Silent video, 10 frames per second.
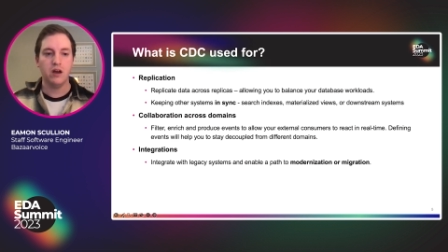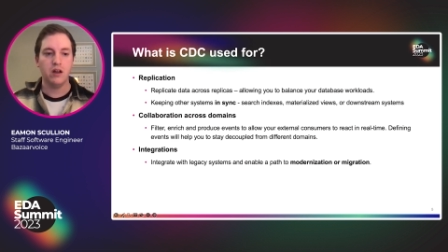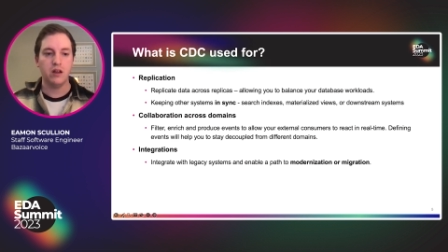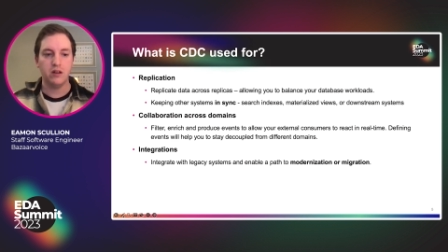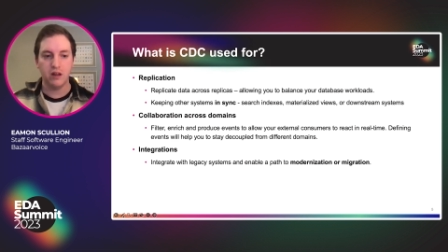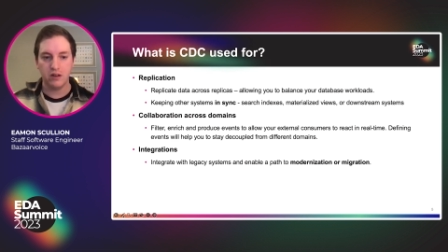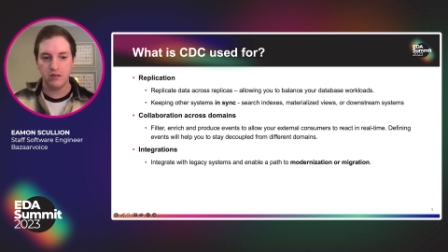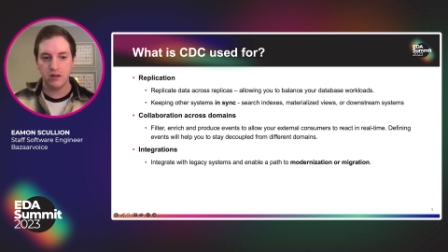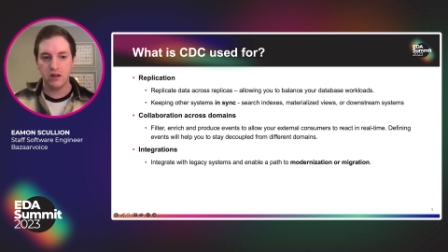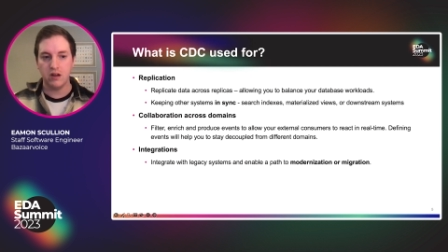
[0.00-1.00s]
And then
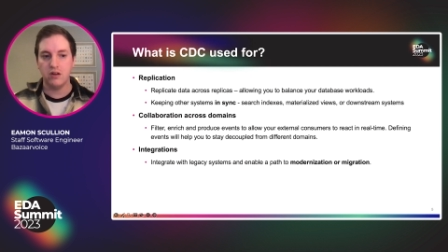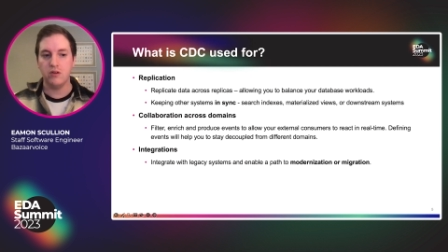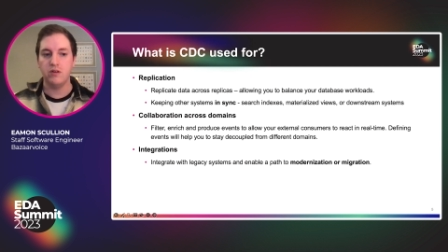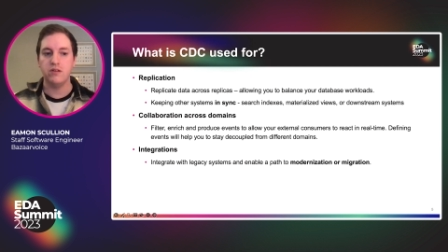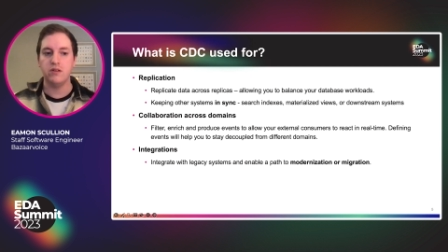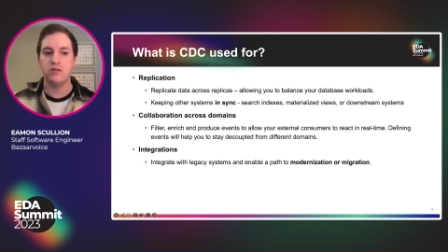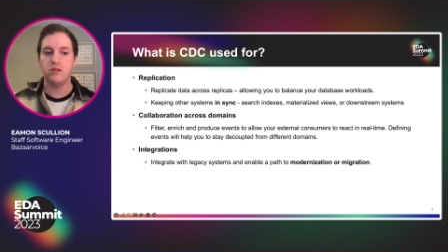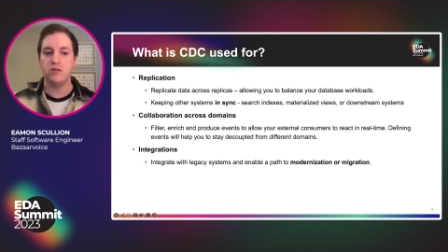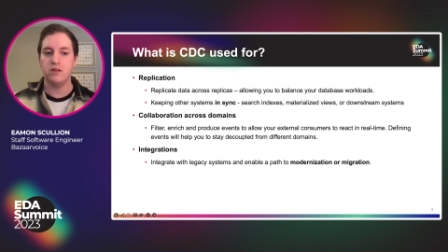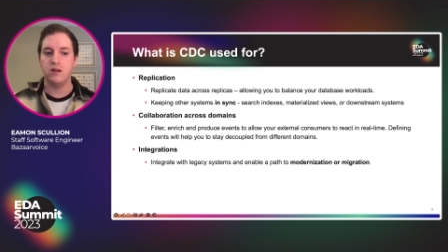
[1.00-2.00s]
lastly, another reason to
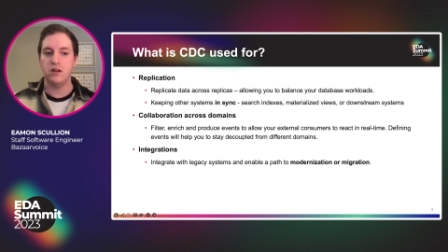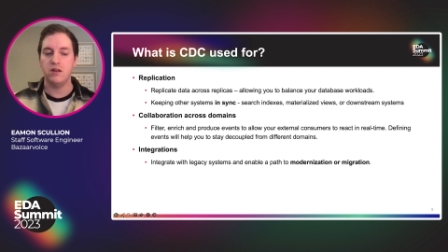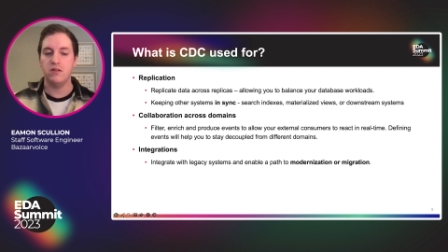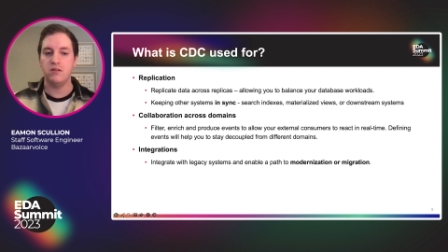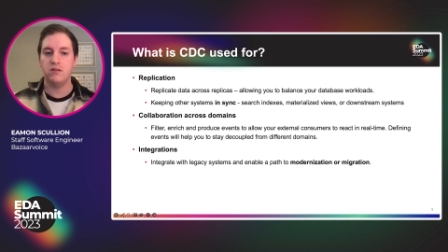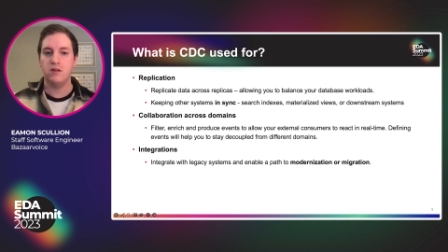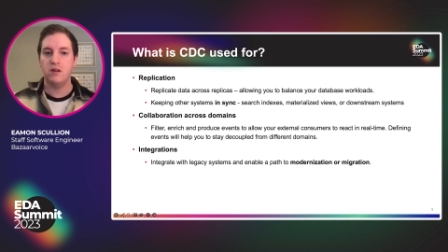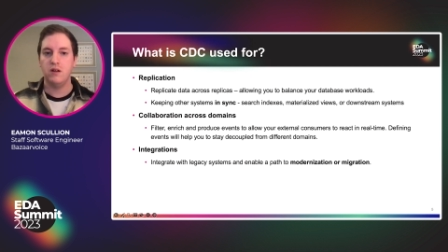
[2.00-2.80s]
use it is